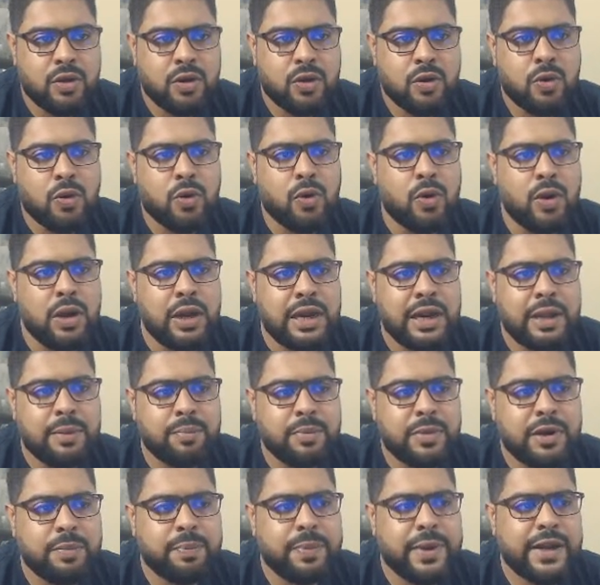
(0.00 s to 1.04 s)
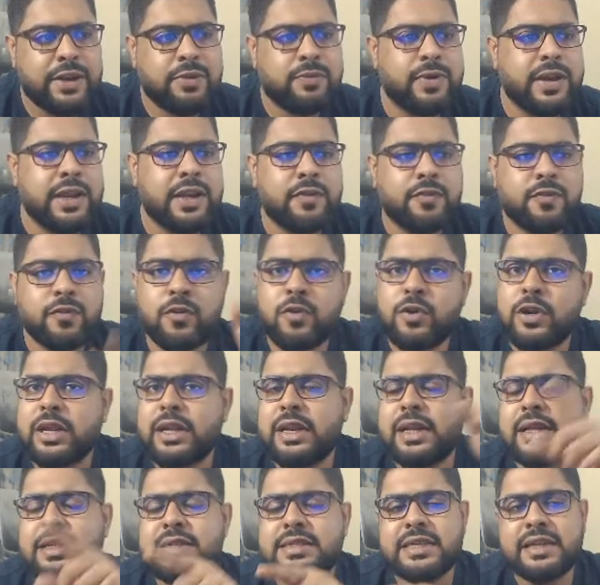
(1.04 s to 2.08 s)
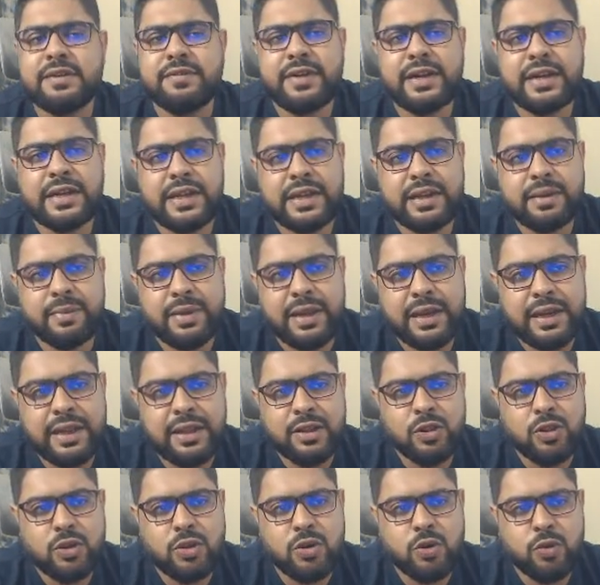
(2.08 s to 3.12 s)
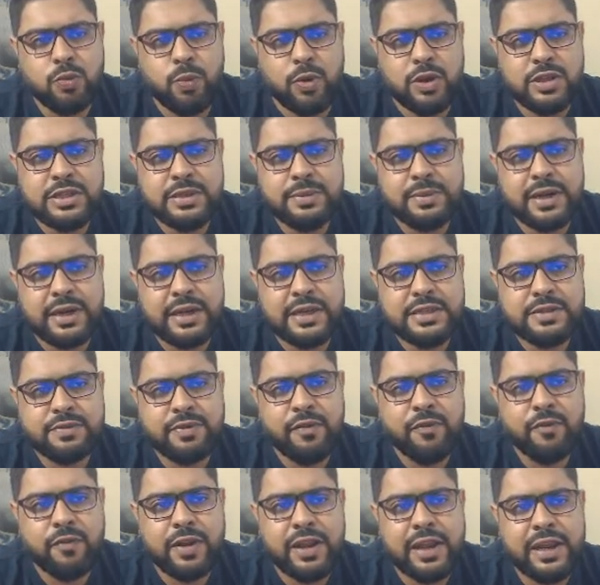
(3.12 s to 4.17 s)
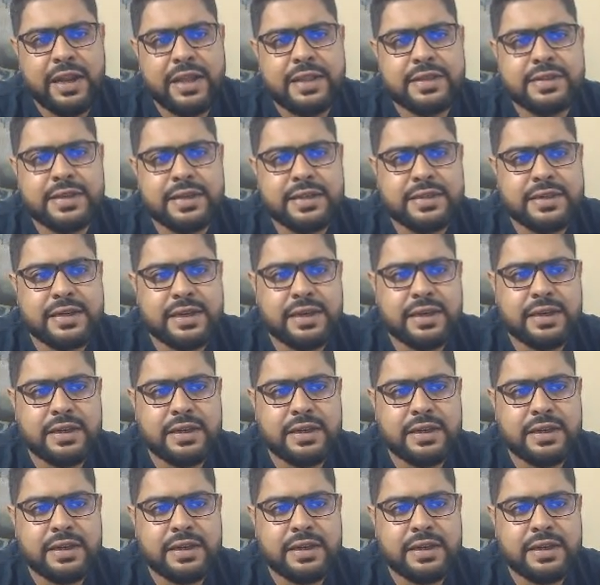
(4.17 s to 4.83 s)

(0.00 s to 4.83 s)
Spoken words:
whole number between 14 and 17, meaning two possibilities, 15 and 16.